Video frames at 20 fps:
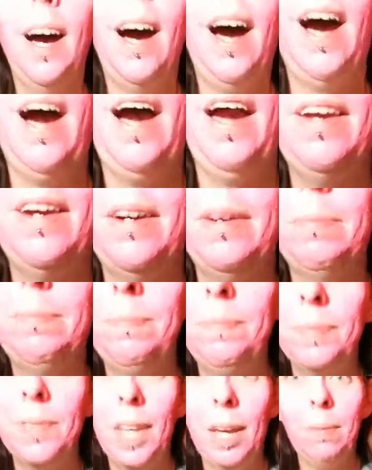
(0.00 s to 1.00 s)
I
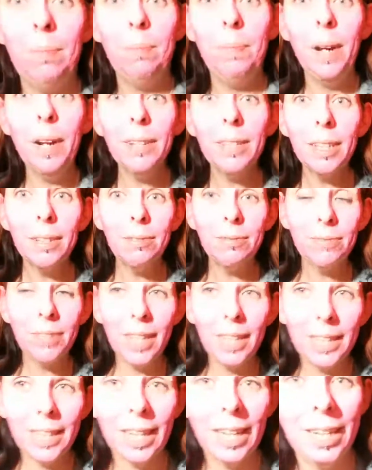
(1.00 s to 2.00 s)
can barely
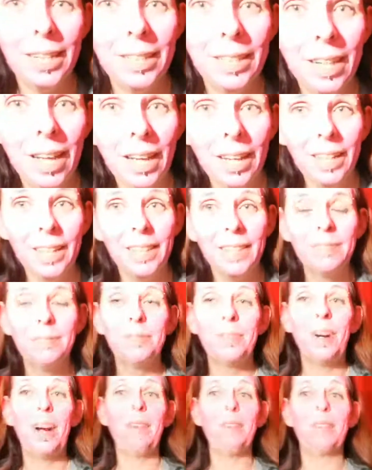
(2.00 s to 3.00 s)
fit in
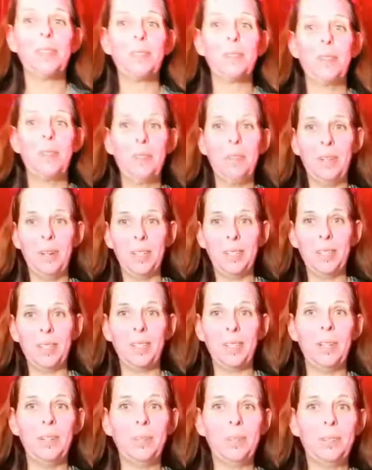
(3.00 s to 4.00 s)
Forever 21
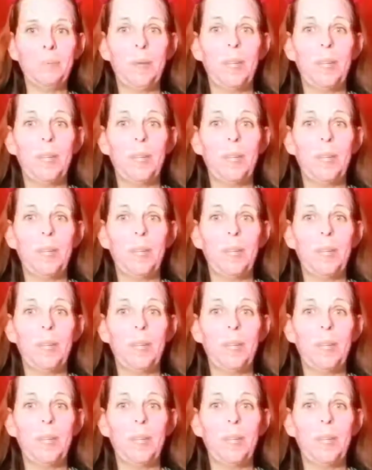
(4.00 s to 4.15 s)
clothes.